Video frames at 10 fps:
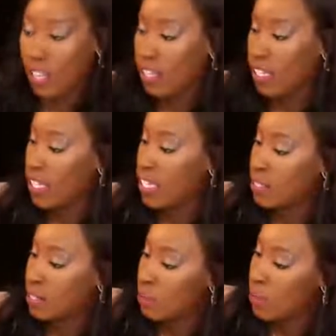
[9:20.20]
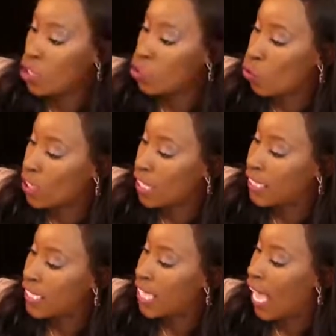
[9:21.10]
is to make sure that
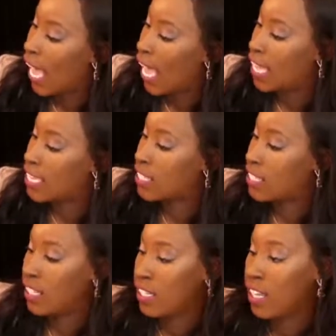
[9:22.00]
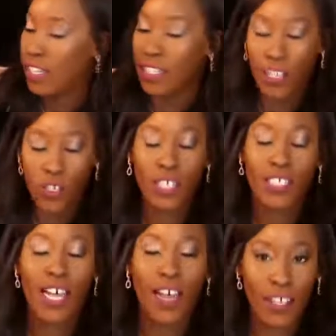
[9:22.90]
this has there's a
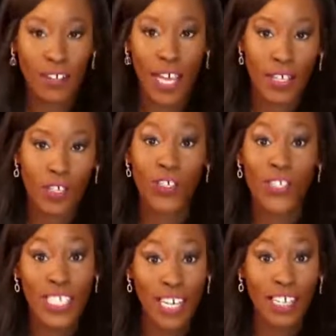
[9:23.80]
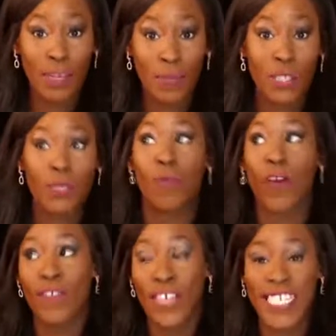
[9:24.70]
ton. Let me just
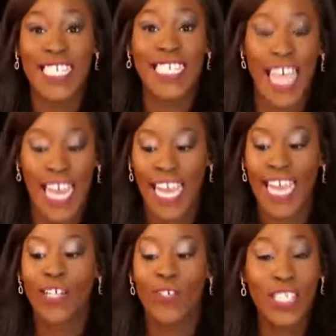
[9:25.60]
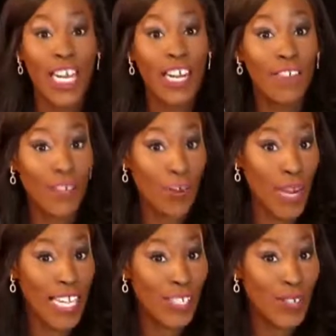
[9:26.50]
preface to say there's a ton of different
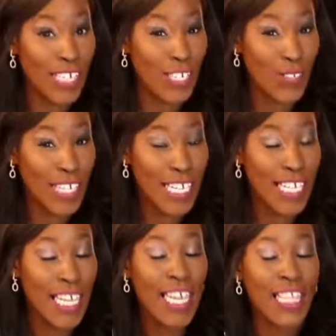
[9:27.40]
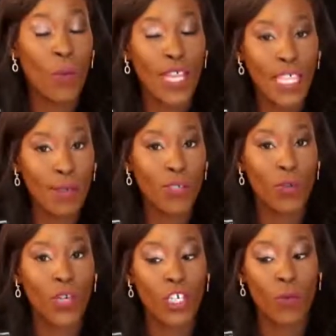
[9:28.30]
ways you can do this. The way that I'm
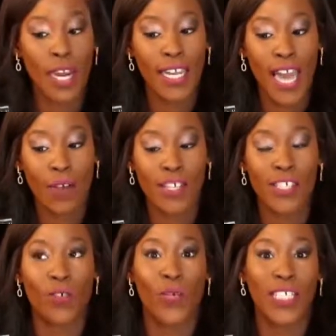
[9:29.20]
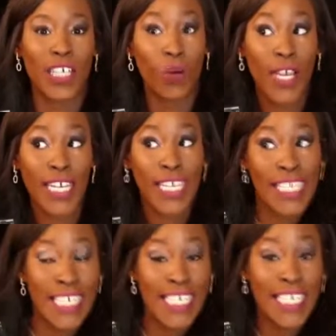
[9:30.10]
showing you right now is the really quick and
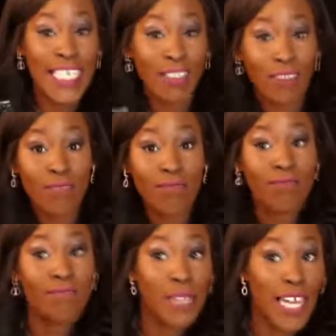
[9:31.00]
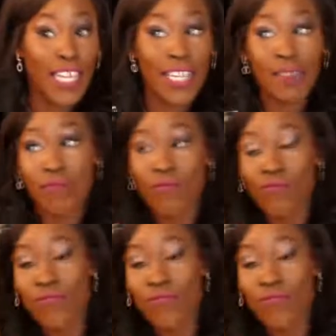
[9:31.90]
easy plug-in,